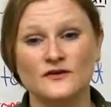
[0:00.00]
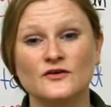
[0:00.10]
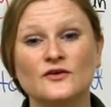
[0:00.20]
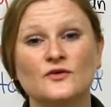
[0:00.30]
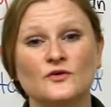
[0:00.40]

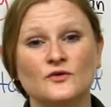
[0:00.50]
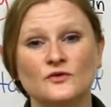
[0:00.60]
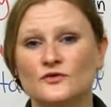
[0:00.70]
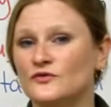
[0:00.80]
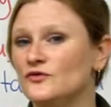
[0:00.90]

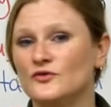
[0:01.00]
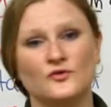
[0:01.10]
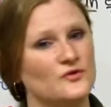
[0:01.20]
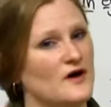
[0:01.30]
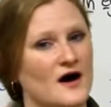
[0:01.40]
You
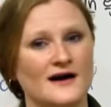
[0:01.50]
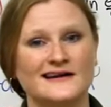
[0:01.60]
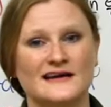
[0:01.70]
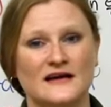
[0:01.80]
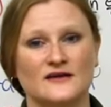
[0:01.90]
do
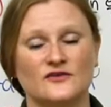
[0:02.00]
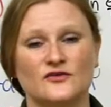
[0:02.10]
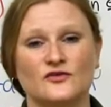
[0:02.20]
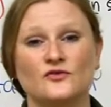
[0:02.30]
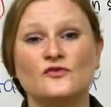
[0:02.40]
not get
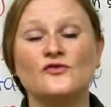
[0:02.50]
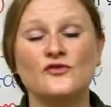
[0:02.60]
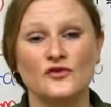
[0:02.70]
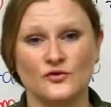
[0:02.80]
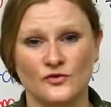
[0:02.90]
to
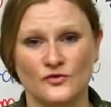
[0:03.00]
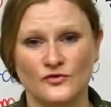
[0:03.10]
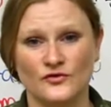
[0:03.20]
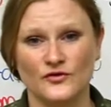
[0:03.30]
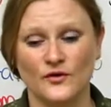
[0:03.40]

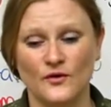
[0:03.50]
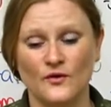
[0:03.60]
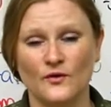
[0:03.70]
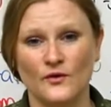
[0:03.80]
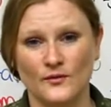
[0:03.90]
choose
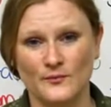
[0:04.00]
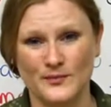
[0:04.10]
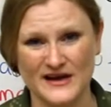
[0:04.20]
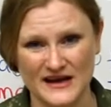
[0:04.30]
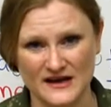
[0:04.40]
or
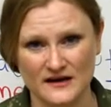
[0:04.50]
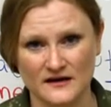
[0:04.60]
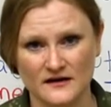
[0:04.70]
pick